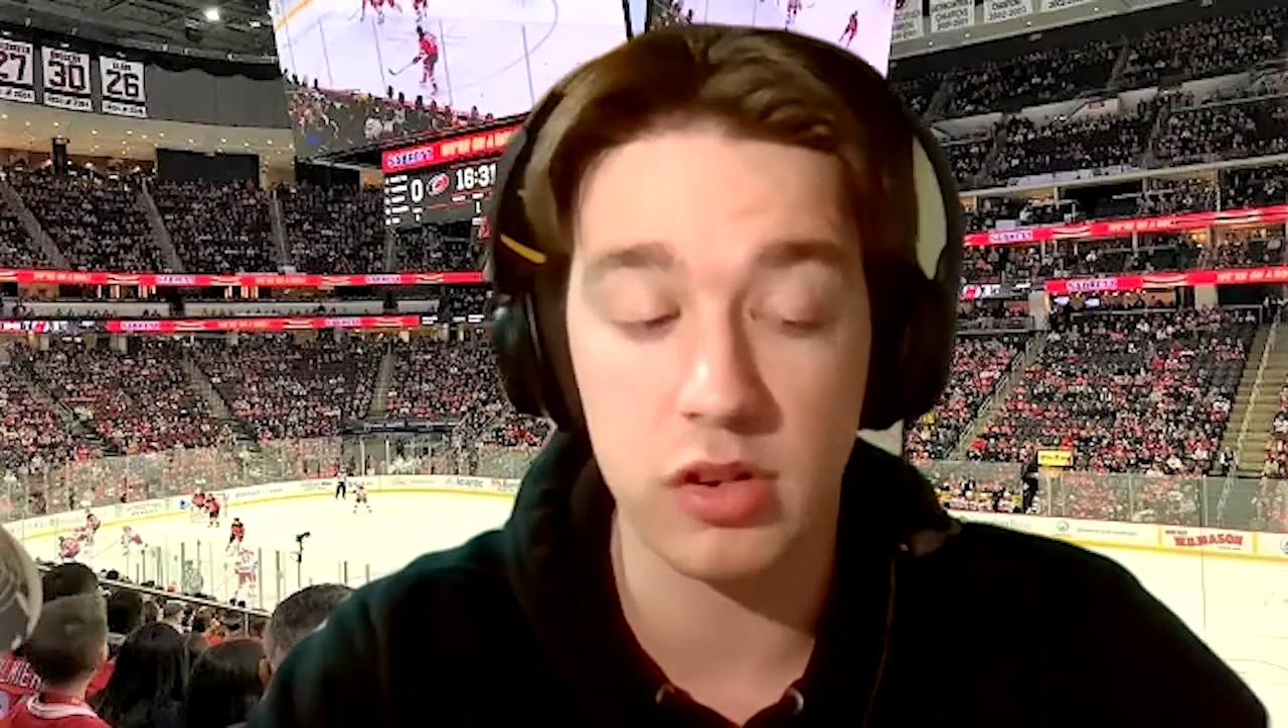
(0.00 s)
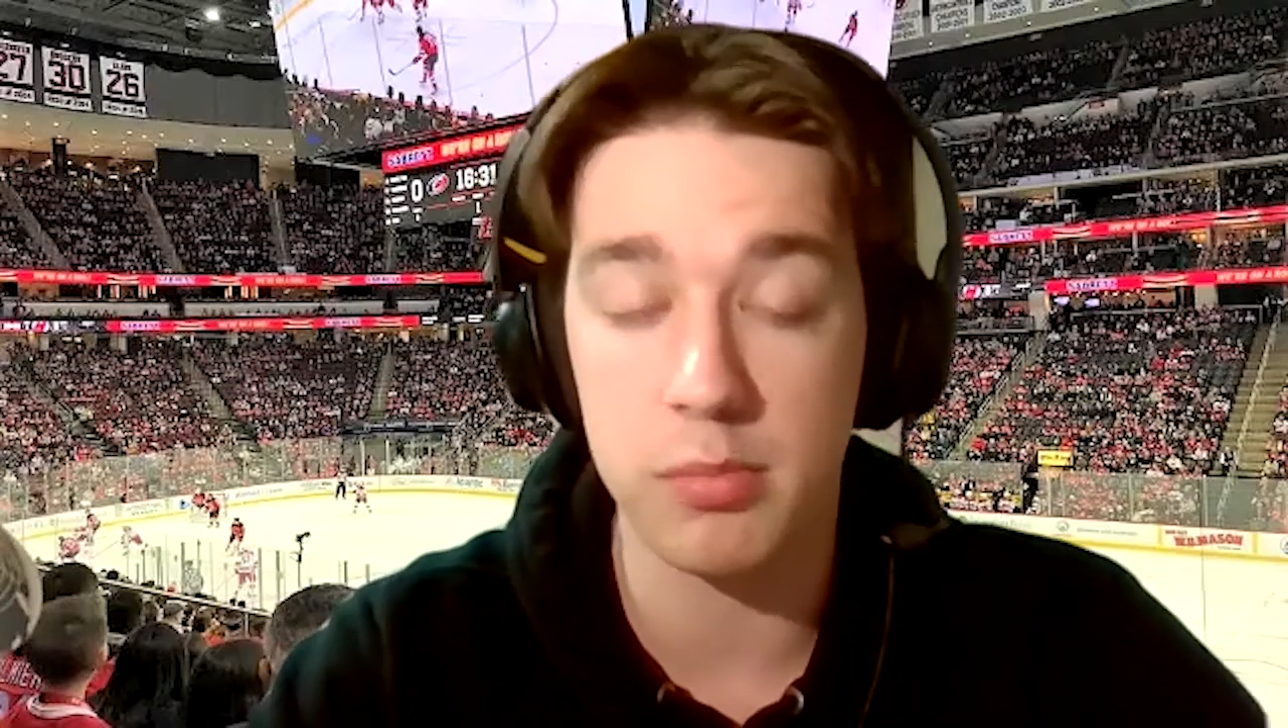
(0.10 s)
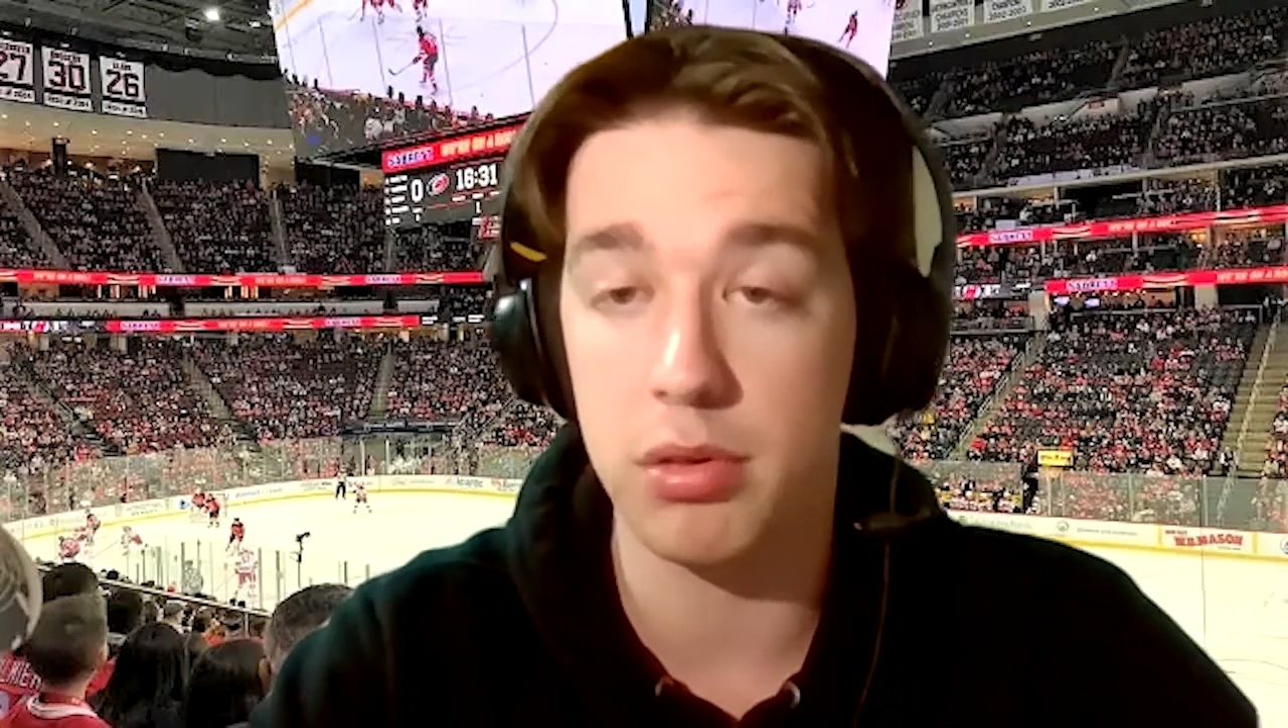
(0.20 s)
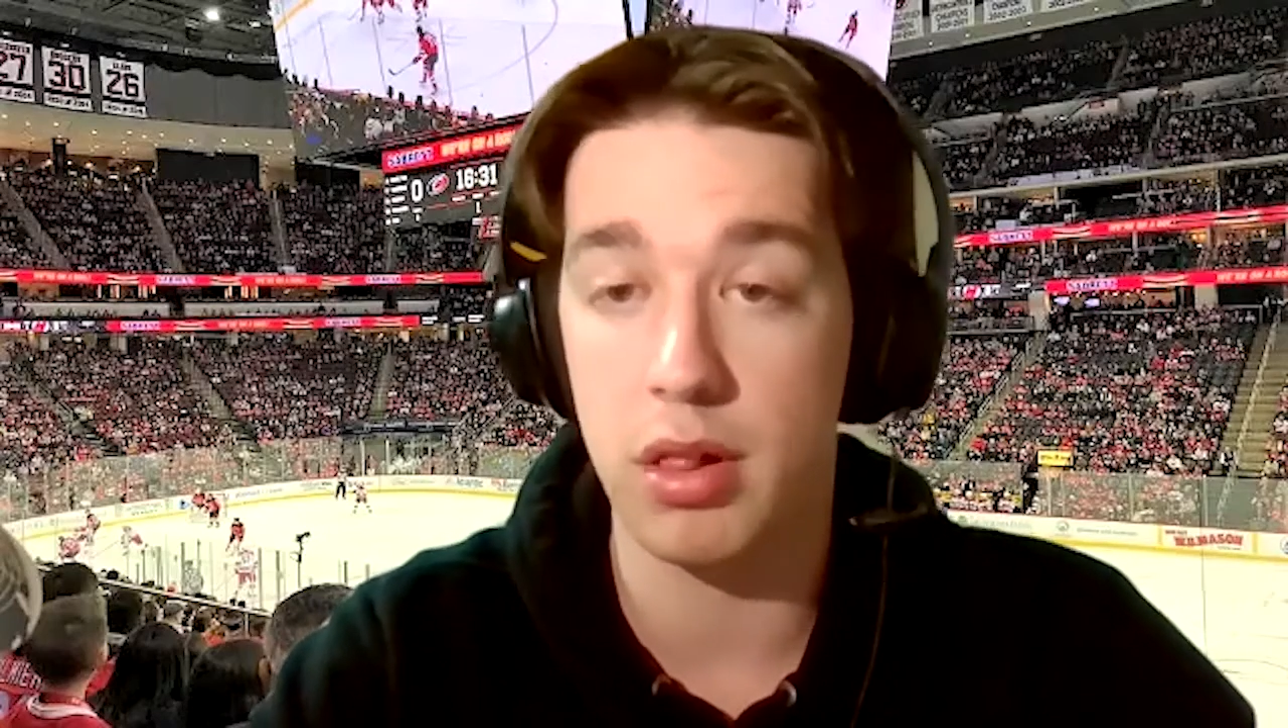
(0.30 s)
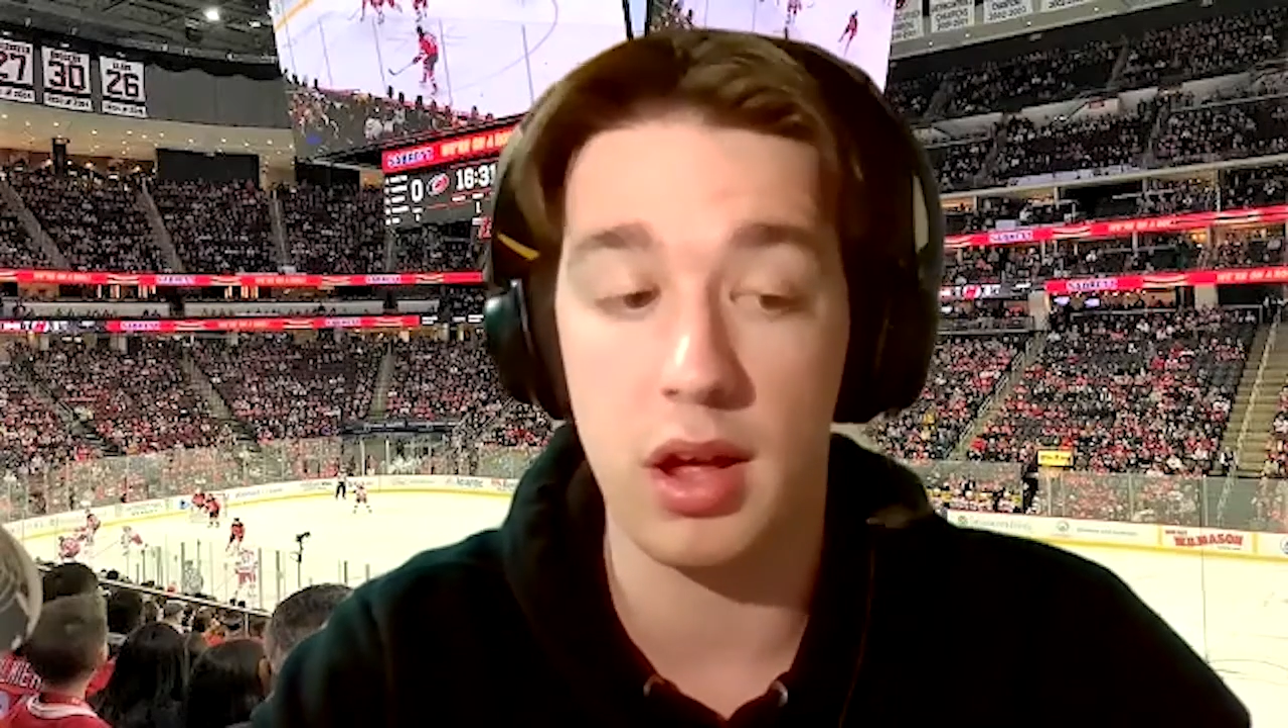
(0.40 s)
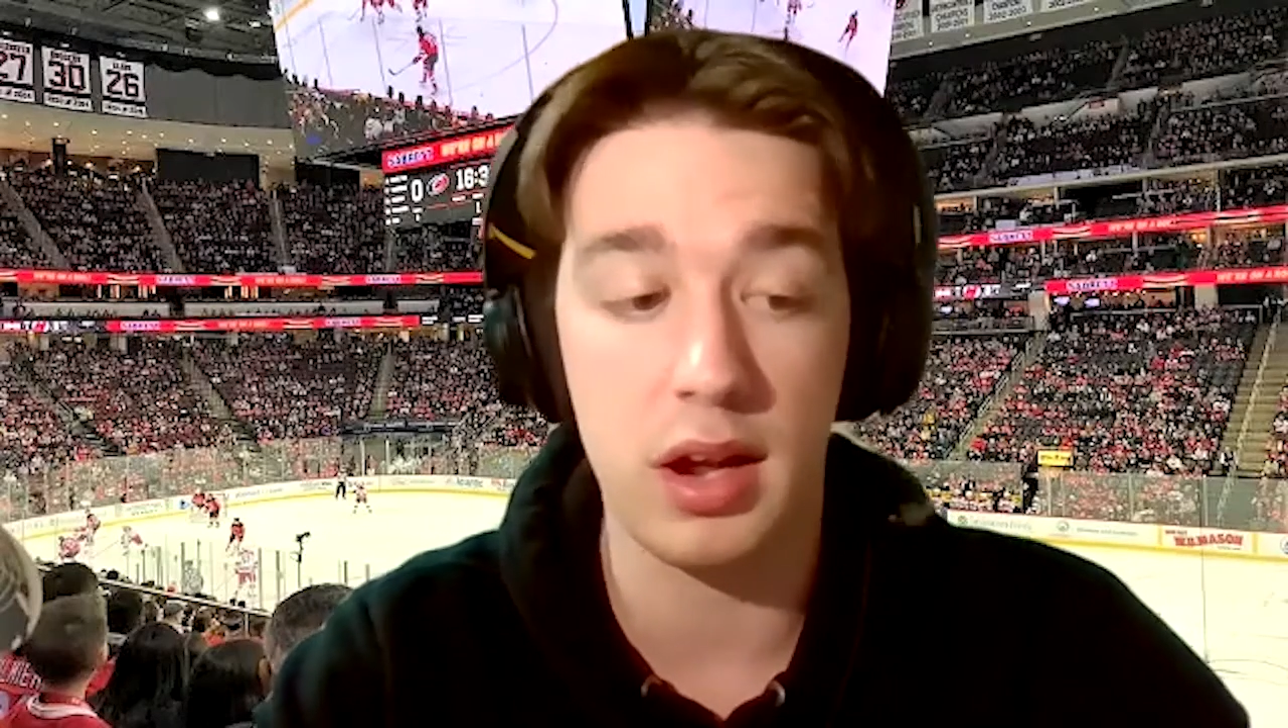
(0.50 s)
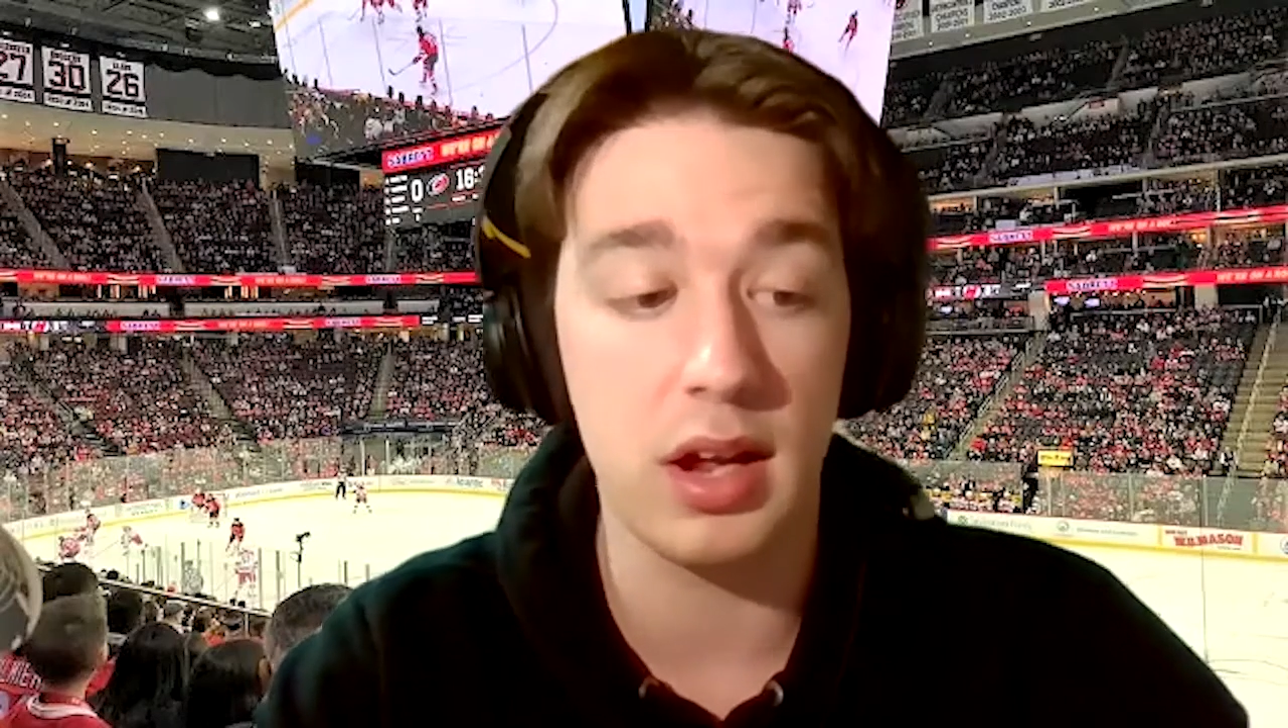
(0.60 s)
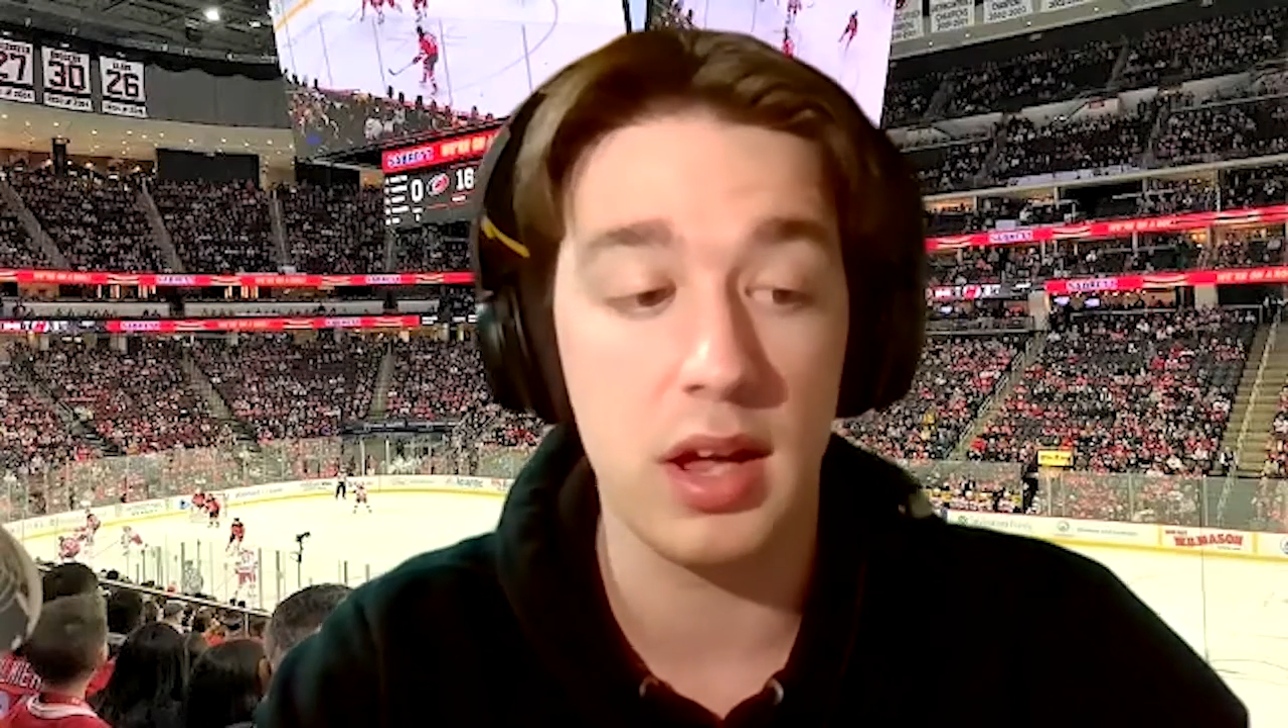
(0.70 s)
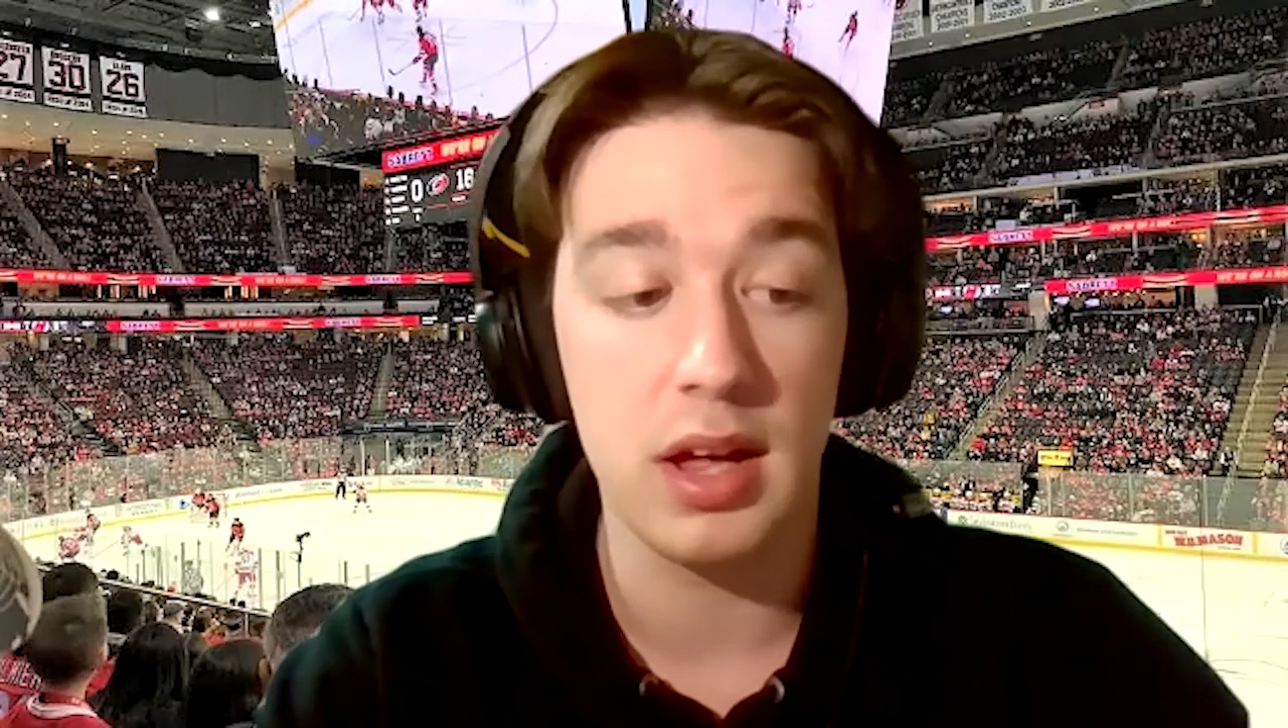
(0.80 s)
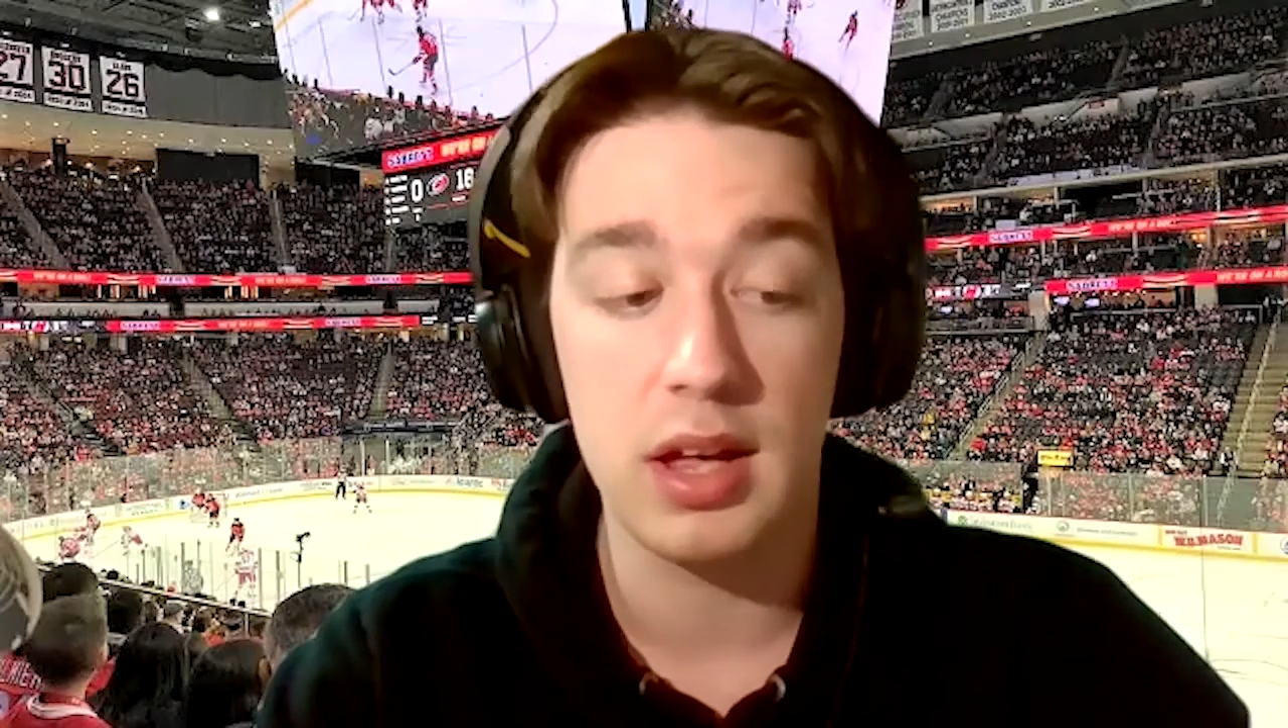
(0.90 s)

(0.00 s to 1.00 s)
him play,